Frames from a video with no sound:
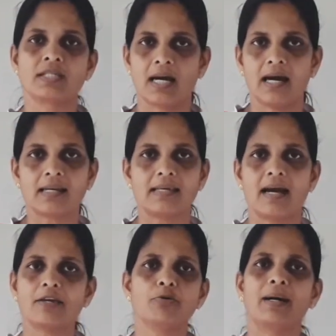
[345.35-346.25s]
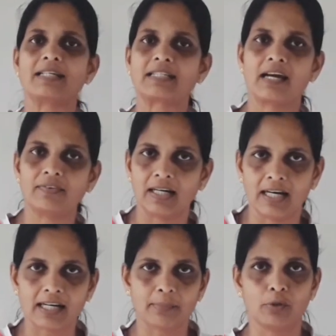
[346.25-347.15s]
Jaria, you might have
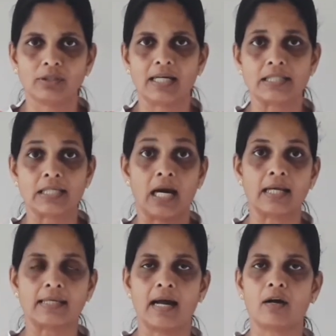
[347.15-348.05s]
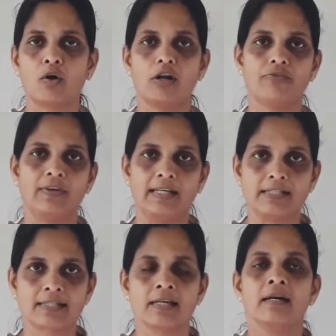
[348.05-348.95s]
heard about the Jaria coal field,